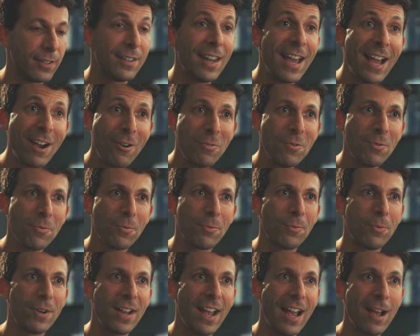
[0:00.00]
Now
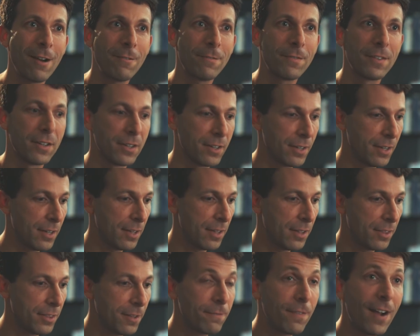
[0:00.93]
we have
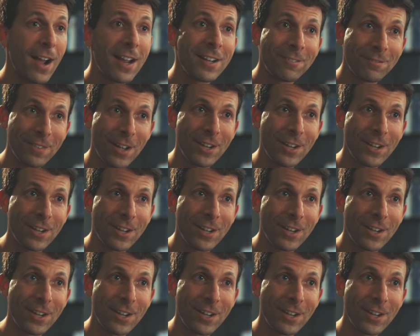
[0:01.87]
the final